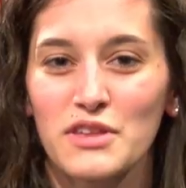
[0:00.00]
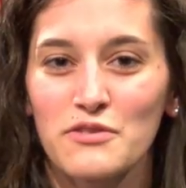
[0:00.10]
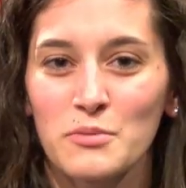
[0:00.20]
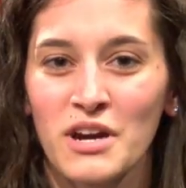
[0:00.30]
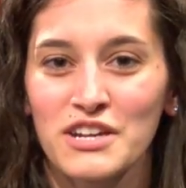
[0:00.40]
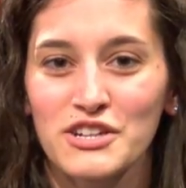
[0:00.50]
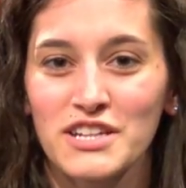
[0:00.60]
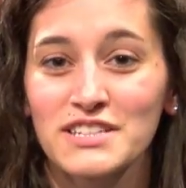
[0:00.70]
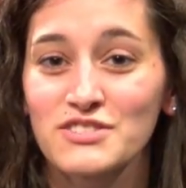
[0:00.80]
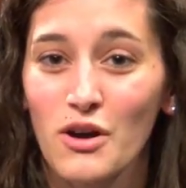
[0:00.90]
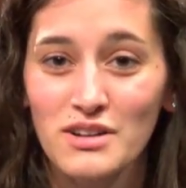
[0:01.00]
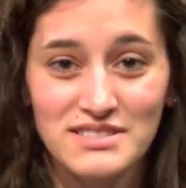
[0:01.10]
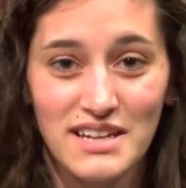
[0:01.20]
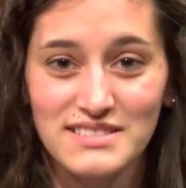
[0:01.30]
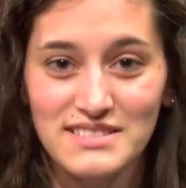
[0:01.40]
there from Hunter, and it's always
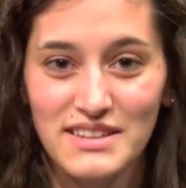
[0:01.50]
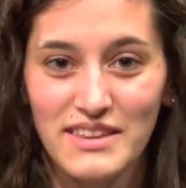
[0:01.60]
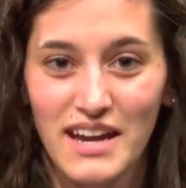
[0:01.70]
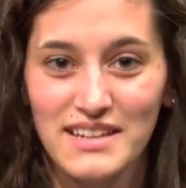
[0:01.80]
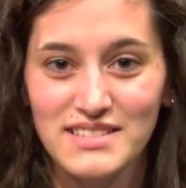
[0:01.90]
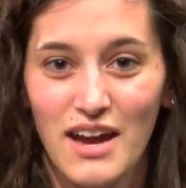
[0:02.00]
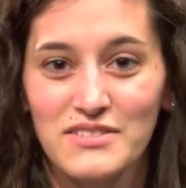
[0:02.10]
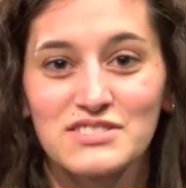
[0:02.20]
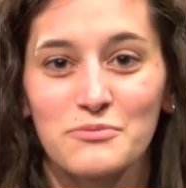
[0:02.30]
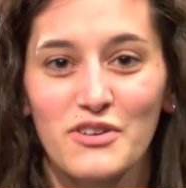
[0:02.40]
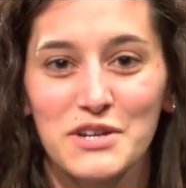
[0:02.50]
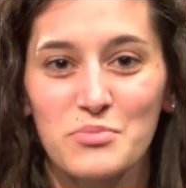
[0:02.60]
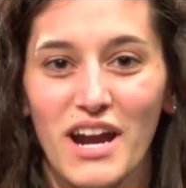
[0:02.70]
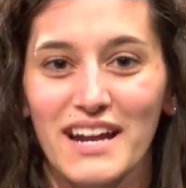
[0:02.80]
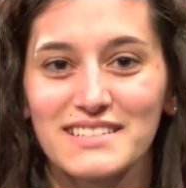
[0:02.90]
nice to see the guys having some fun at
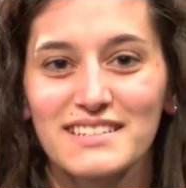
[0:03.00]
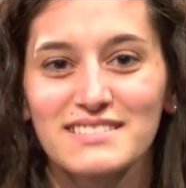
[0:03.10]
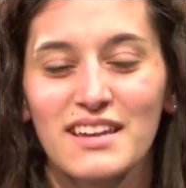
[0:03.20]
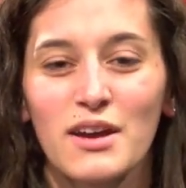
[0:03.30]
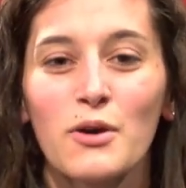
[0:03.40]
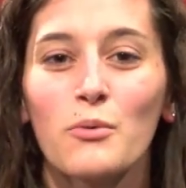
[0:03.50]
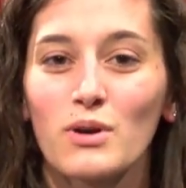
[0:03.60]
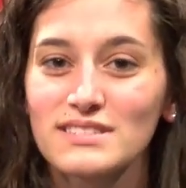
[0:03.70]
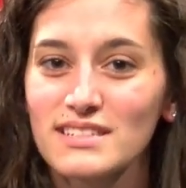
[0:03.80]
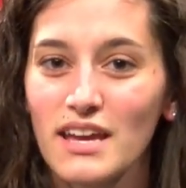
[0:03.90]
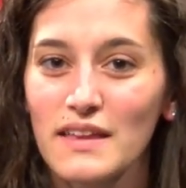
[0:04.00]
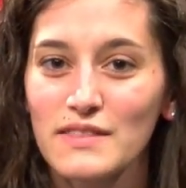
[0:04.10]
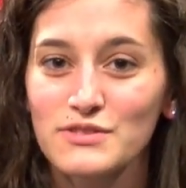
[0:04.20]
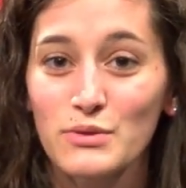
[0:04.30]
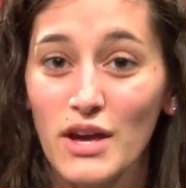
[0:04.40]
practice. Once again,
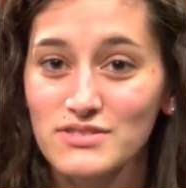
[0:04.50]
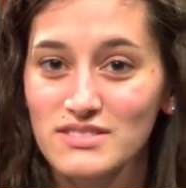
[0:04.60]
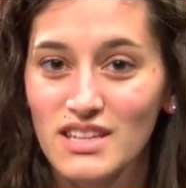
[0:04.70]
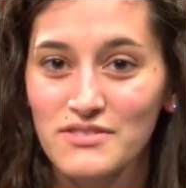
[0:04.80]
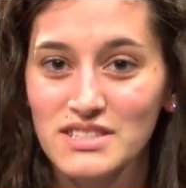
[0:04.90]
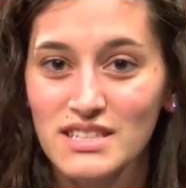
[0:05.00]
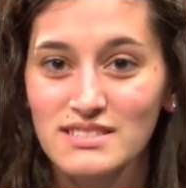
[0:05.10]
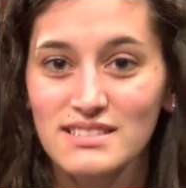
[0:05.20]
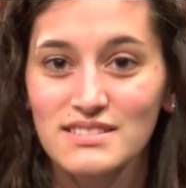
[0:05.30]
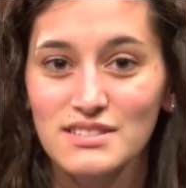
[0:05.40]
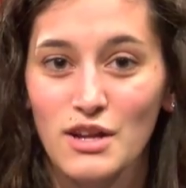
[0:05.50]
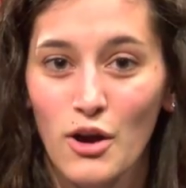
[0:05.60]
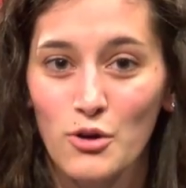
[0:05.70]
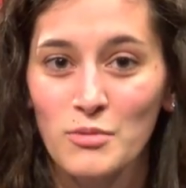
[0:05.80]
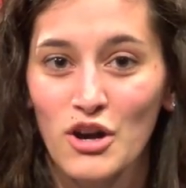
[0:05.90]
the 2017 season
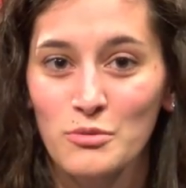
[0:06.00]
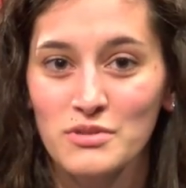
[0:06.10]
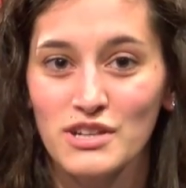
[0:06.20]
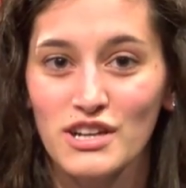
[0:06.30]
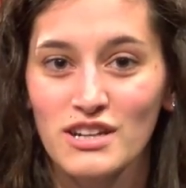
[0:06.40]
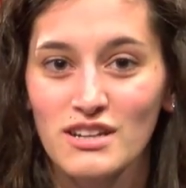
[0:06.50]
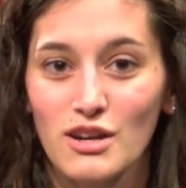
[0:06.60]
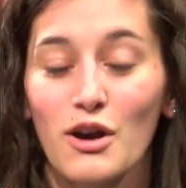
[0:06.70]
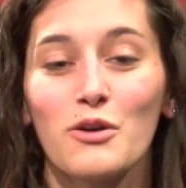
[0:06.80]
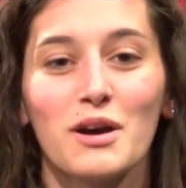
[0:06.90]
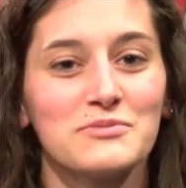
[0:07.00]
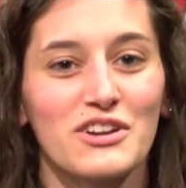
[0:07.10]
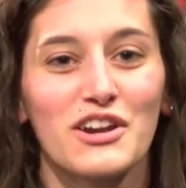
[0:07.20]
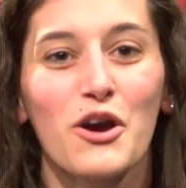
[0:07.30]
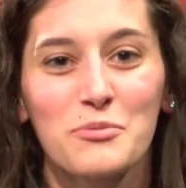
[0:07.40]
home opener,
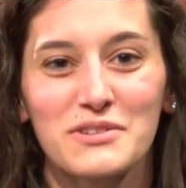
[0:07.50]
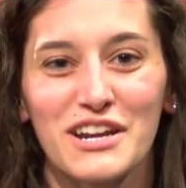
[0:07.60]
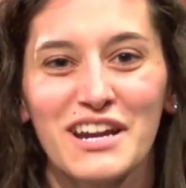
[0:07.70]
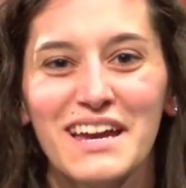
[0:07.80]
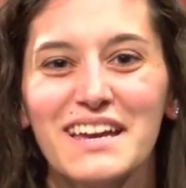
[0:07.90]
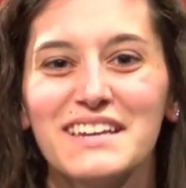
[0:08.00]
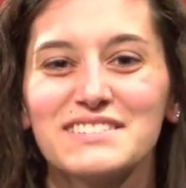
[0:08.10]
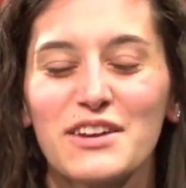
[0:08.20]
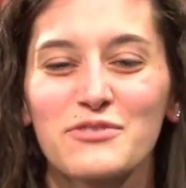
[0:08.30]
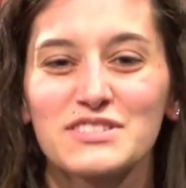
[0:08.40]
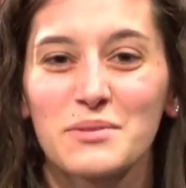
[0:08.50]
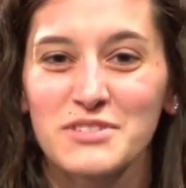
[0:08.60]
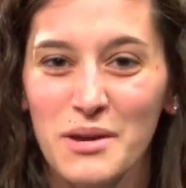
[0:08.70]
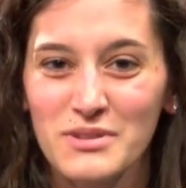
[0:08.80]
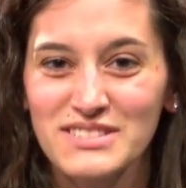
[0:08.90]
opener is set for
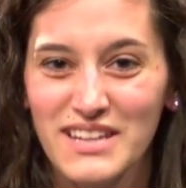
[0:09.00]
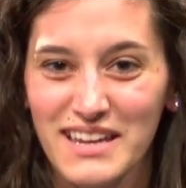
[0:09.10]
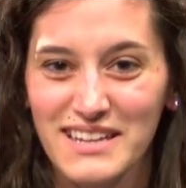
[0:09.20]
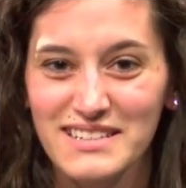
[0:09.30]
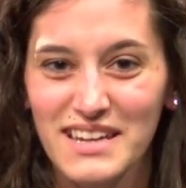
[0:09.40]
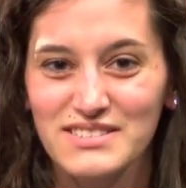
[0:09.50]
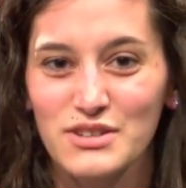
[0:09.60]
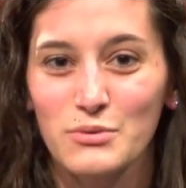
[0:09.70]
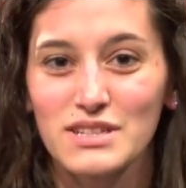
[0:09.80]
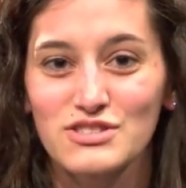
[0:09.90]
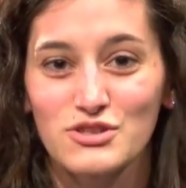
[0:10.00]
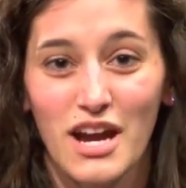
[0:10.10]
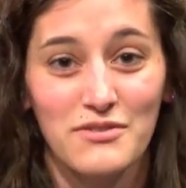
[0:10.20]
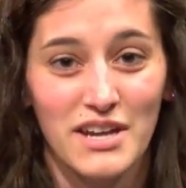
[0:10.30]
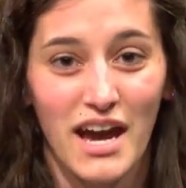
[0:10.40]
September 2nd as the Gwins
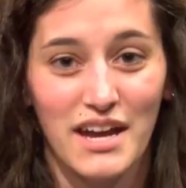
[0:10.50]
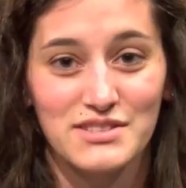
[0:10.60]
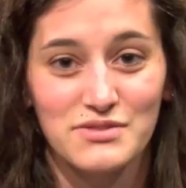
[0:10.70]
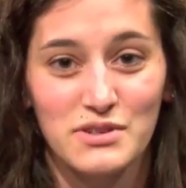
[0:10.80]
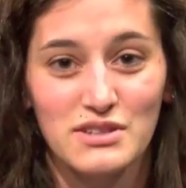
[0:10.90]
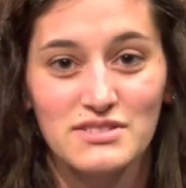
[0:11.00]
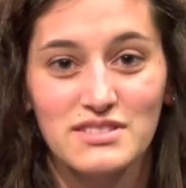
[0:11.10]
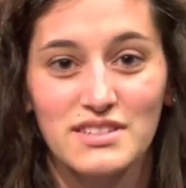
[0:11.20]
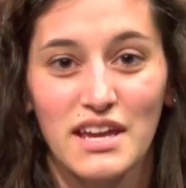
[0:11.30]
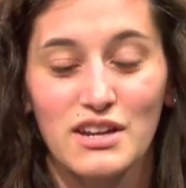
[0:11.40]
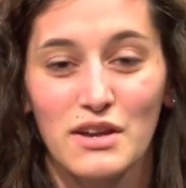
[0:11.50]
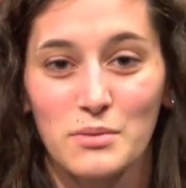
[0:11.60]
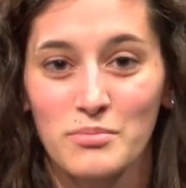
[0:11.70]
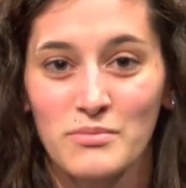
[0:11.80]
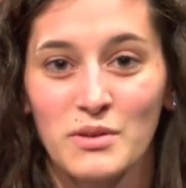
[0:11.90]
travel to Heinz Field to take on
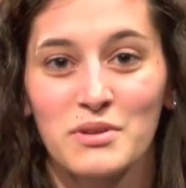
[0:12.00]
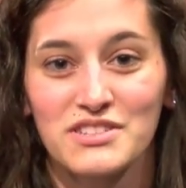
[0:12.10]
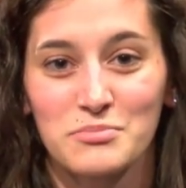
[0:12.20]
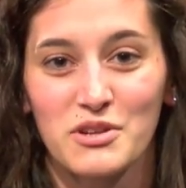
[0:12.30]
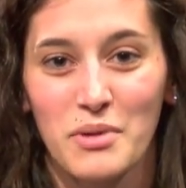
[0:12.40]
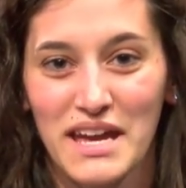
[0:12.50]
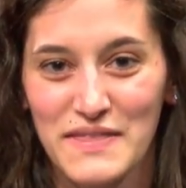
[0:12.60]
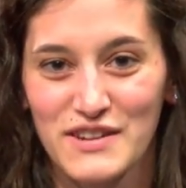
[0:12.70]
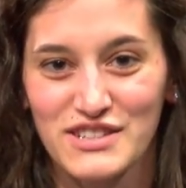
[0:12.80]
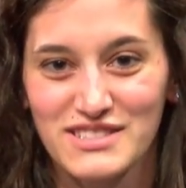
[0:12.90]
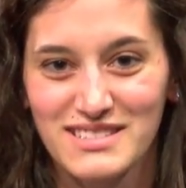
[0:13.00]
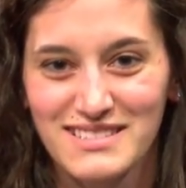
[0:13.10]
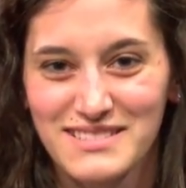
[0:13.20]
the Pittsburgh Panthers.